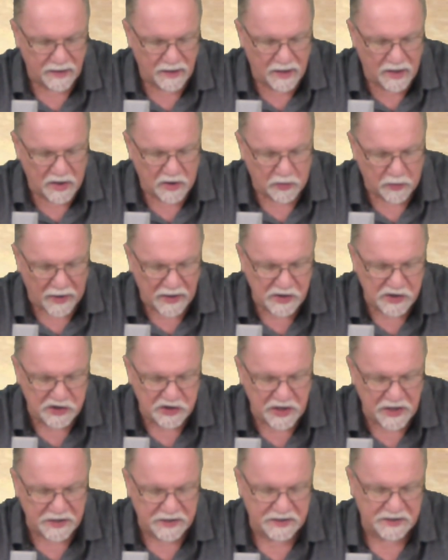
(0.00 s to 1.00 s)
Christ
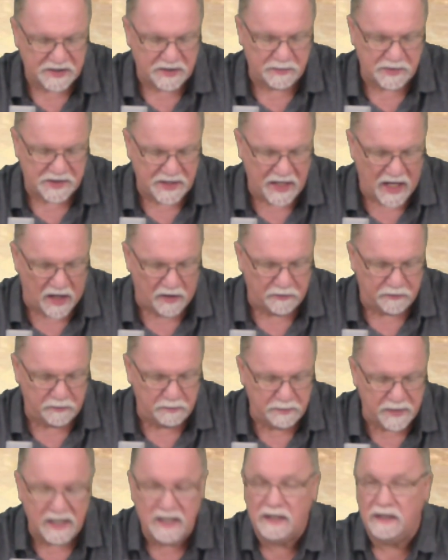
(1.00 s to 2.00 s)
Jesus himself
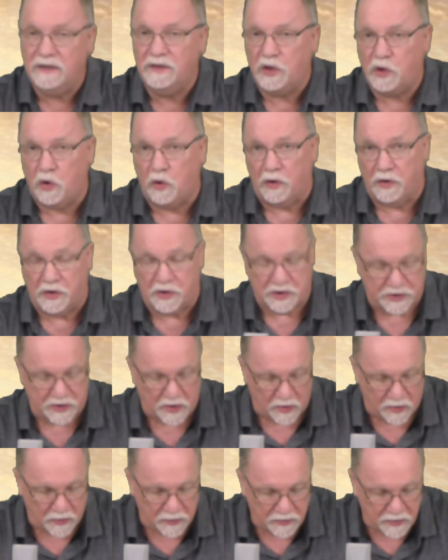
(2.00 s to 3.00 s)
being the
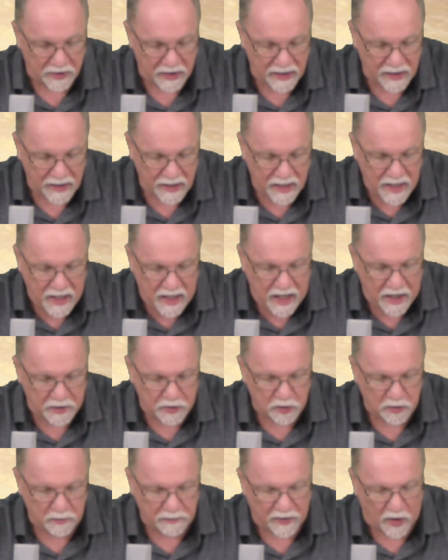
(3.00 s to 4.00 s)
cornerstone, in
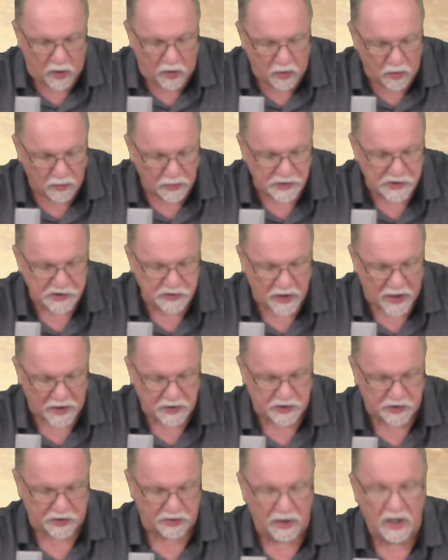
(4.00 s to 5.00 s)
whom the whole
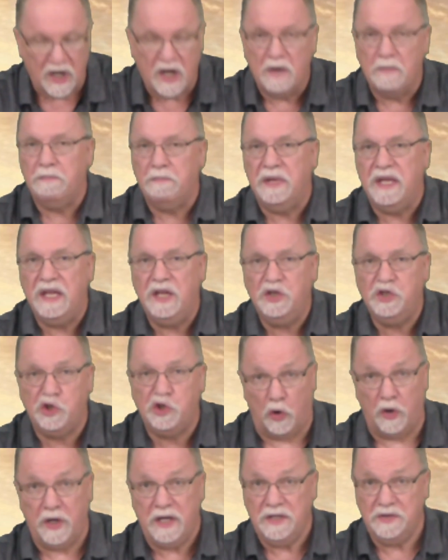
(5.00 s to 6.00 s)
structure, being
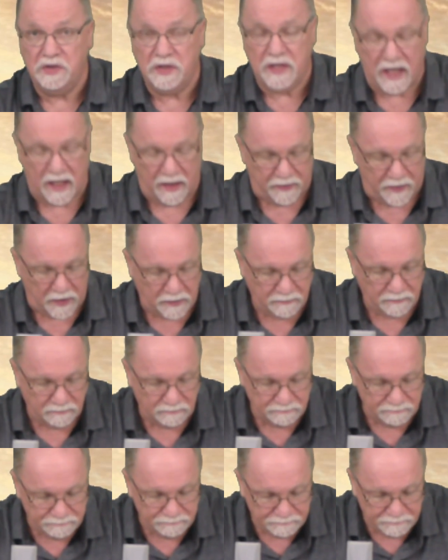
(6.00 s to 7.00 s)
joined together,
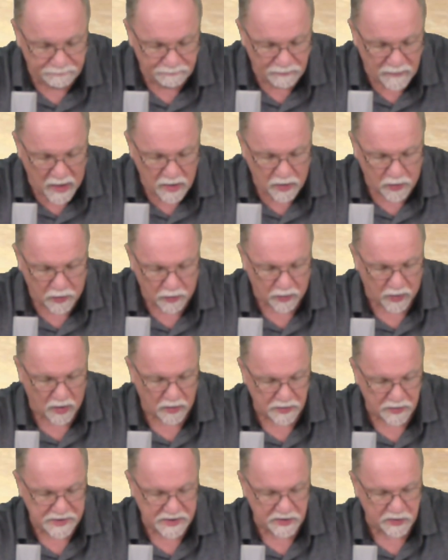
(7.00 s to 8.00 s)

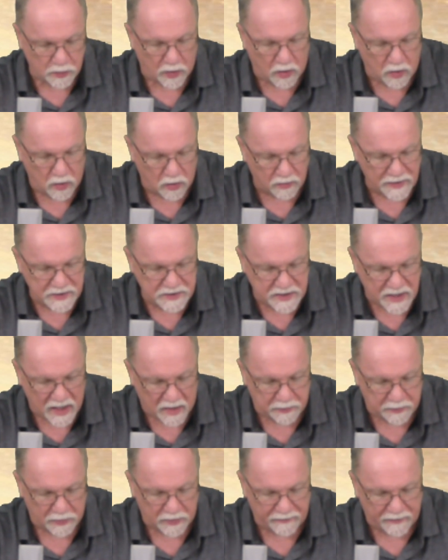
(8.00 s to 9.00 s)
grows into a holy
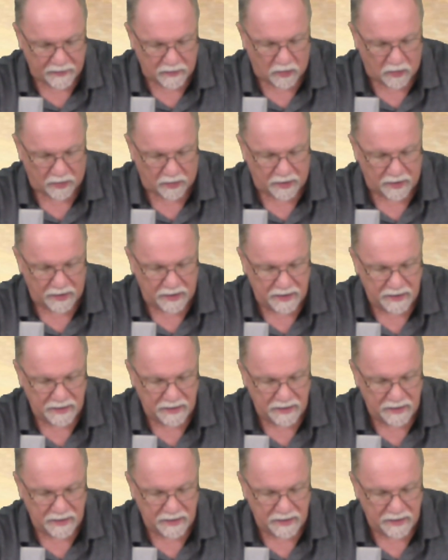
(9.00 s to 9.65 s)
temple in the Lord.